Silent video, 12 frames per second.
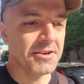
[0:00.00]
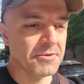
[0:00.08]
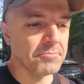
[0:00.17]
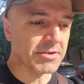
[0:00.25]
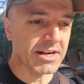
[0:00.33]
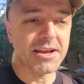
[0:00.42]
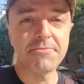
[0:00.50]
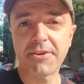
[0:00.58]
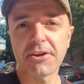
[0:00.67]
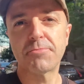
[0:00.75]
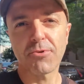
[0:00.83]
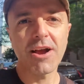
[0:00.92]
But I am very
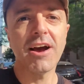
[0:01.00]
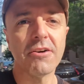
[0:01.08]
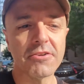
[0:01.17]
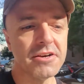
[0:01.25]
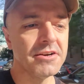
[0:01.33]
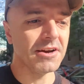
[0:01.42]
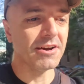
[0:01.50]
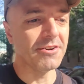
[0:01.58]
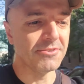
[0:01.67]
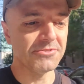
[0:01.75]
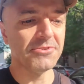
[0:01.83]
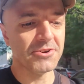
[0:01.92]
proud
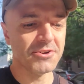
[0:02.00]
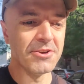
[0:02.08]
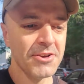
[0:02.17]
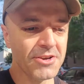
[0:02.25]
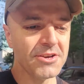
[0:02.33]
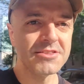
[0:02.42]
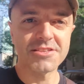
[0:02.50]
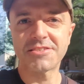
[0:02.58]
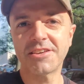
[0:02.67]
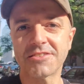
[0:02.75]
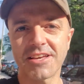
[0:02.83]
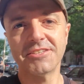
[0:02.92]
of the
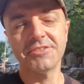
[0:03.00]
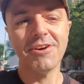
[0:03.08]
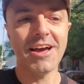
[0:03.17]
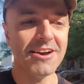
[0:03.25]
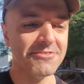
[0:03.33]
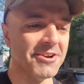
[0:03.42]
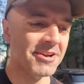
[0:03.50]
skills I do have.